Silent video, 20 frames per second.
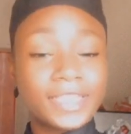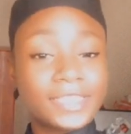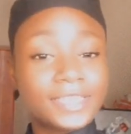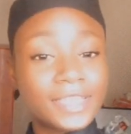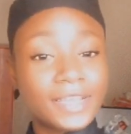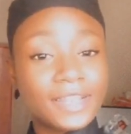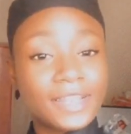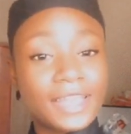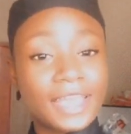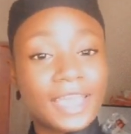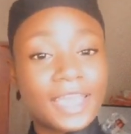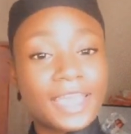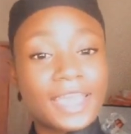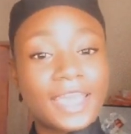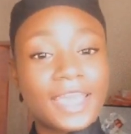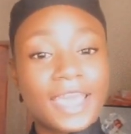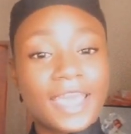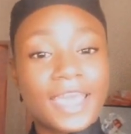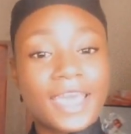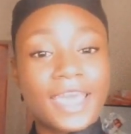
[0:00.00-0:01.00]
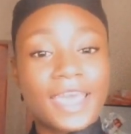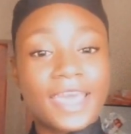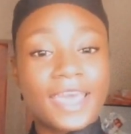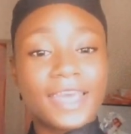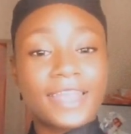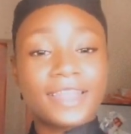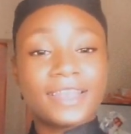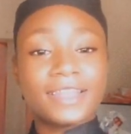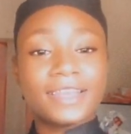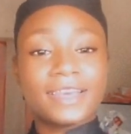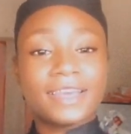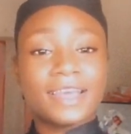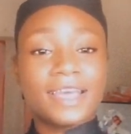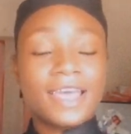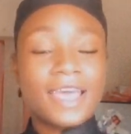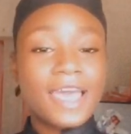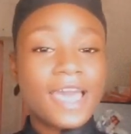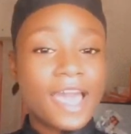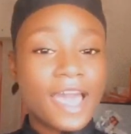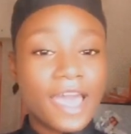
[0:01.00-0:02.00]
Sunday and
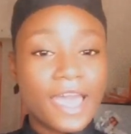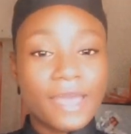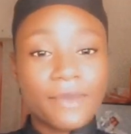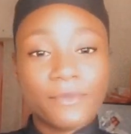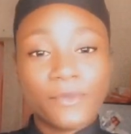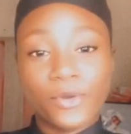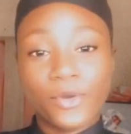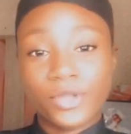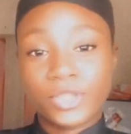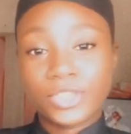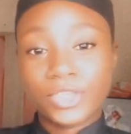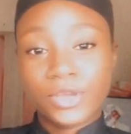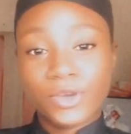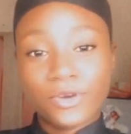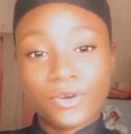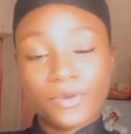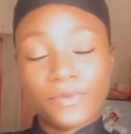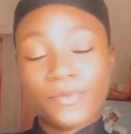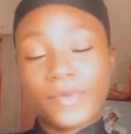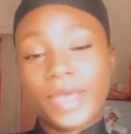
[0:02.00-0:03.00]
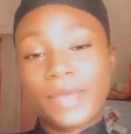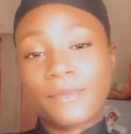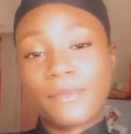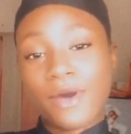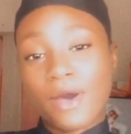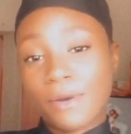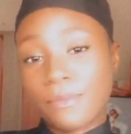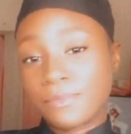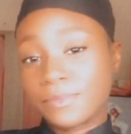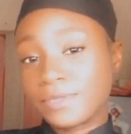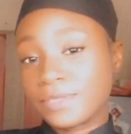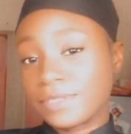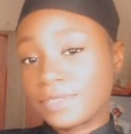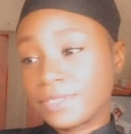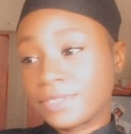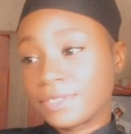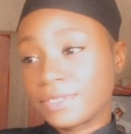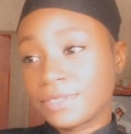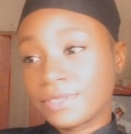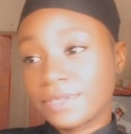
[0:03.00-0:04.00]
I'm going to cook my
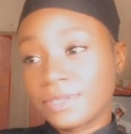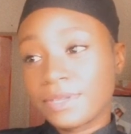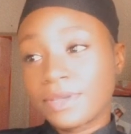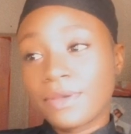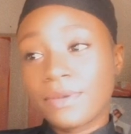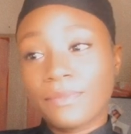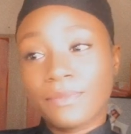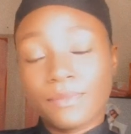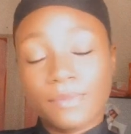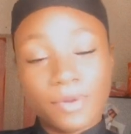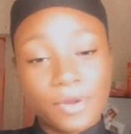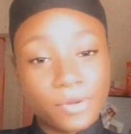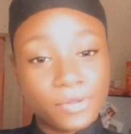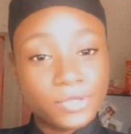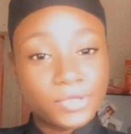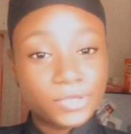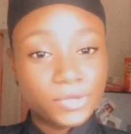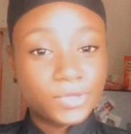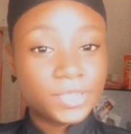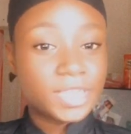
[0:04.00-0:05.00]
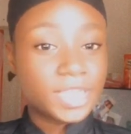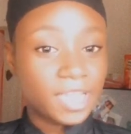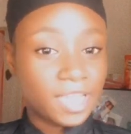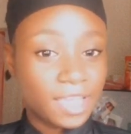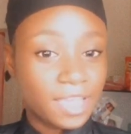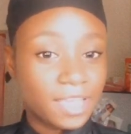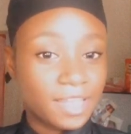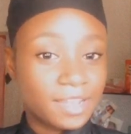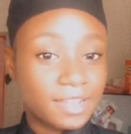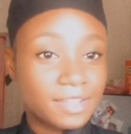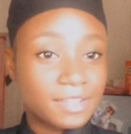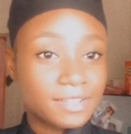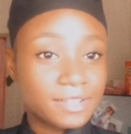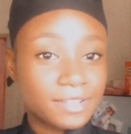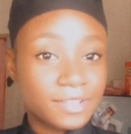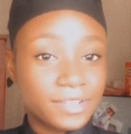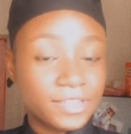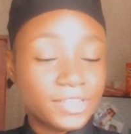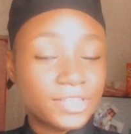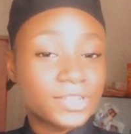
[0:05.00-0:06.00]
mom's brown stew chicken
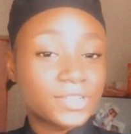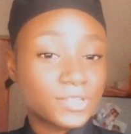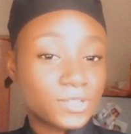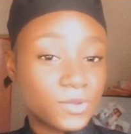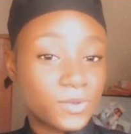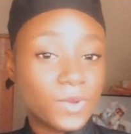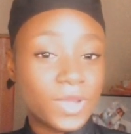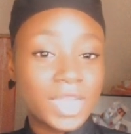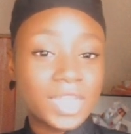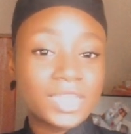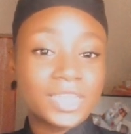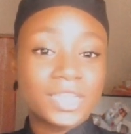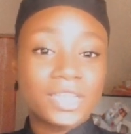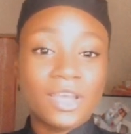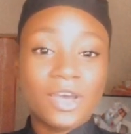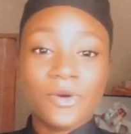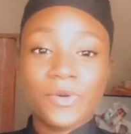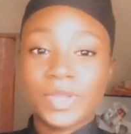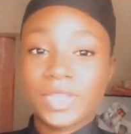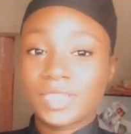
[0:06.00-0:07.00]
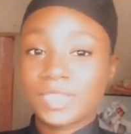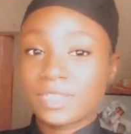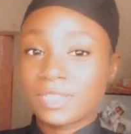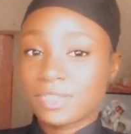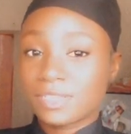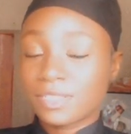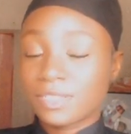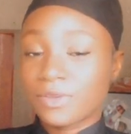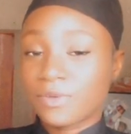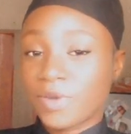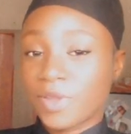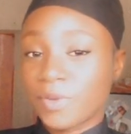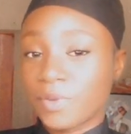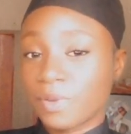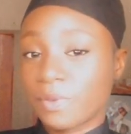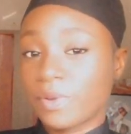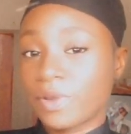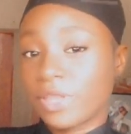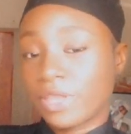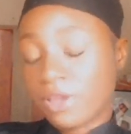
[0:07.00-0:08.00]
just the way she always does it when we
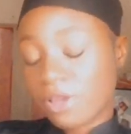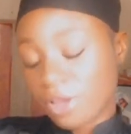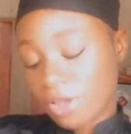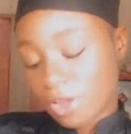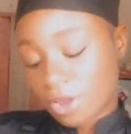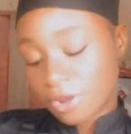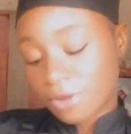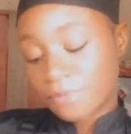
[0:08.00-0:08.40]
were younger.